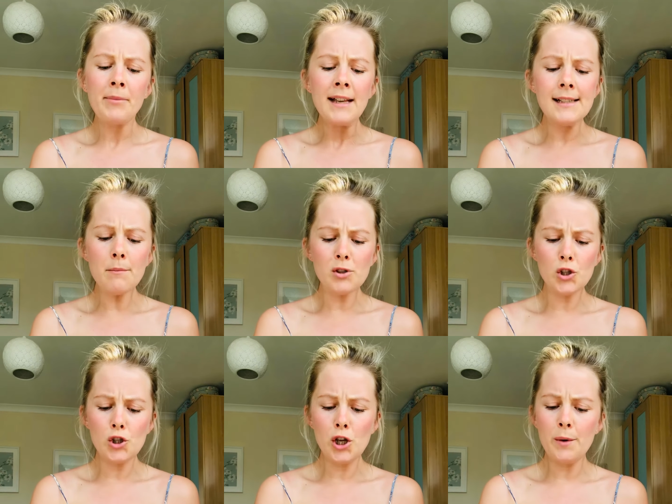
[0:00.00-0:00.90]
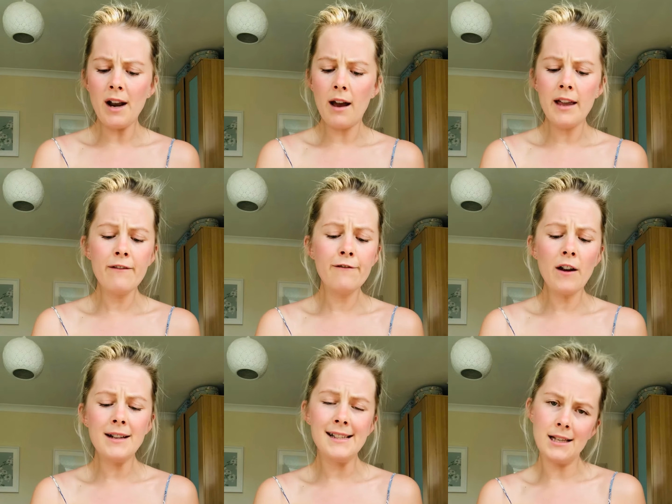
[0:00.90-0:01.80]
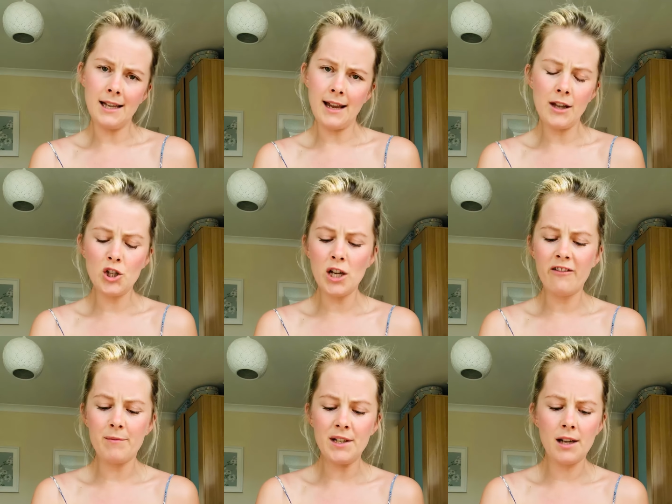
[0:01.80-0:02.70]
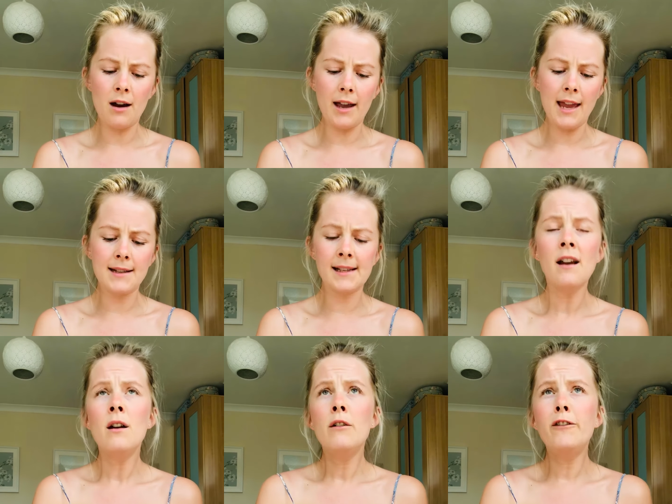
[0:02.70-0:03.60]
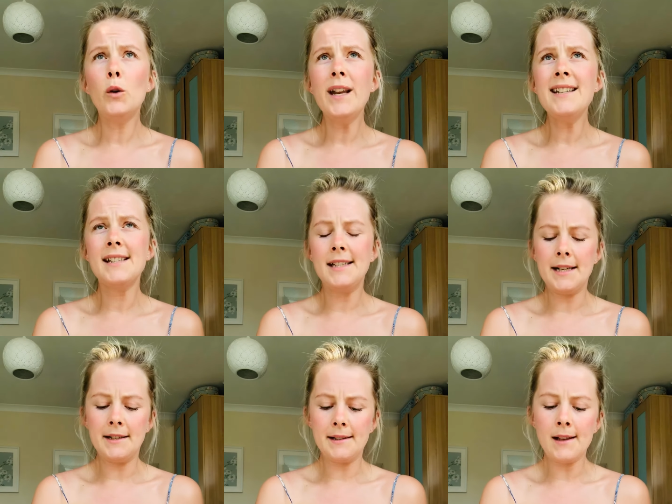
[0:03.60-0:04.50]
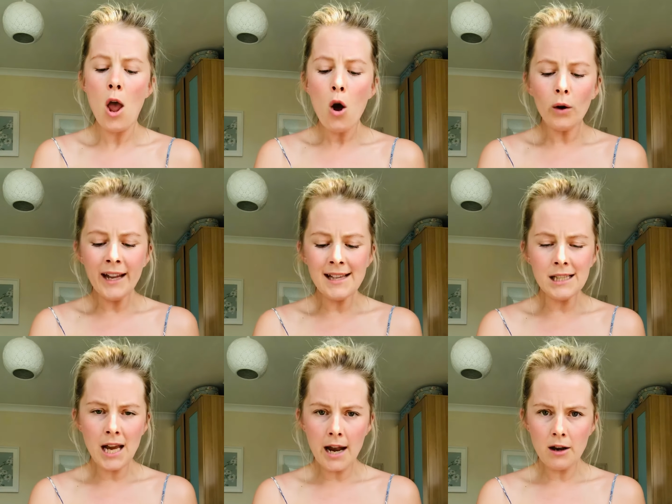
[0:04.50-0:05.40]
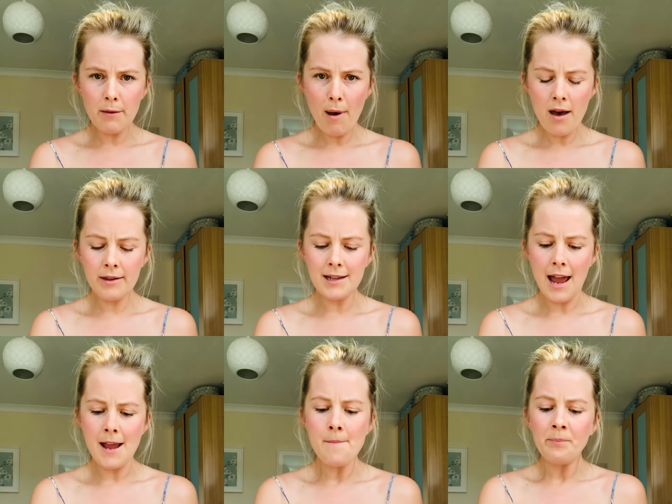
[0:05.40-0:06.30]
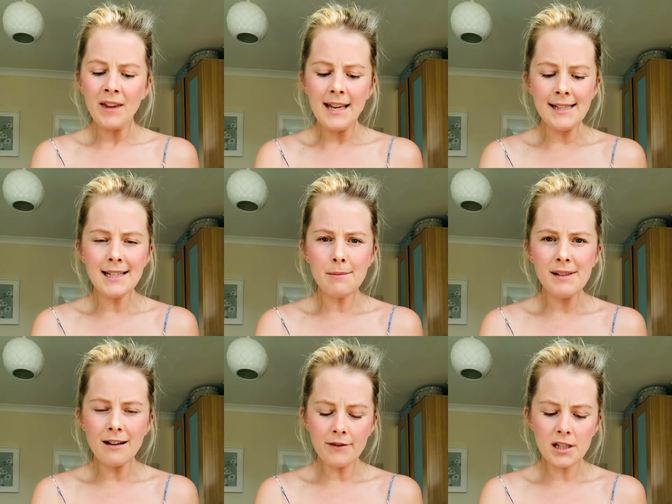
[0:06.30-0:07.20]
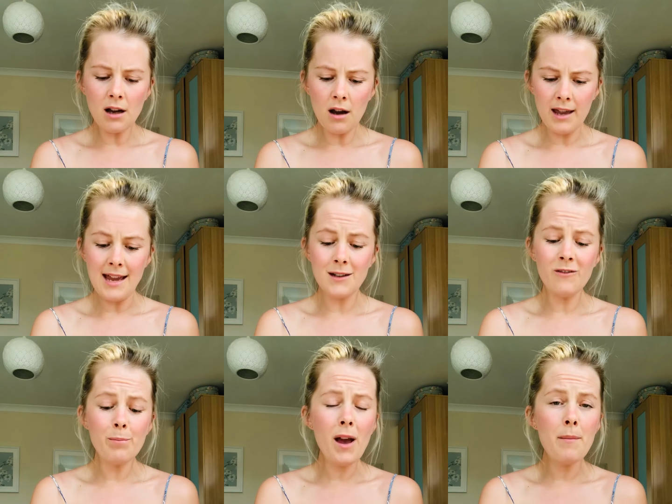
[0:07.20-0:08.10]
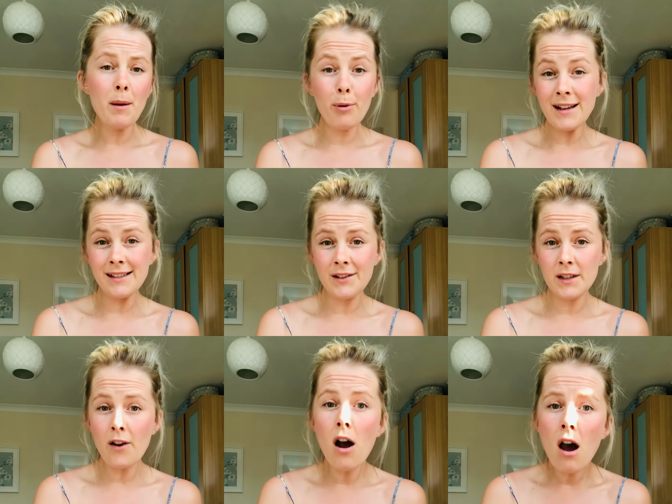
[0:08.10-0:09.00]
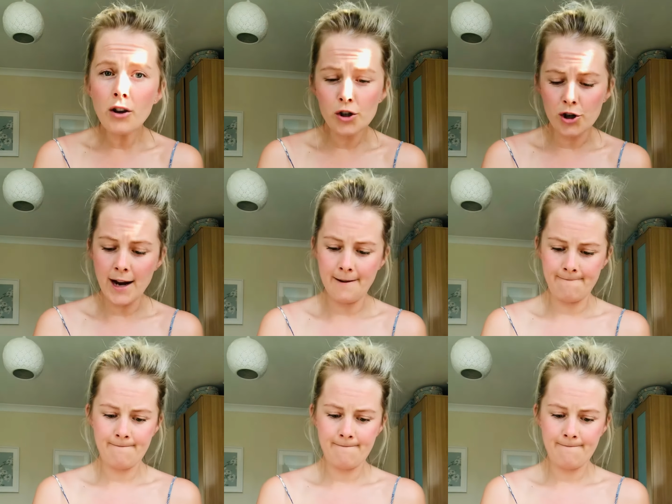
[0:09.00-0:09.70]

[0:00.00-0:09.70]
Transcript: Samson 2 and I have fun setting achievement targets. For instance, on his 10th birthday, he set himself the target of becoming president of our country.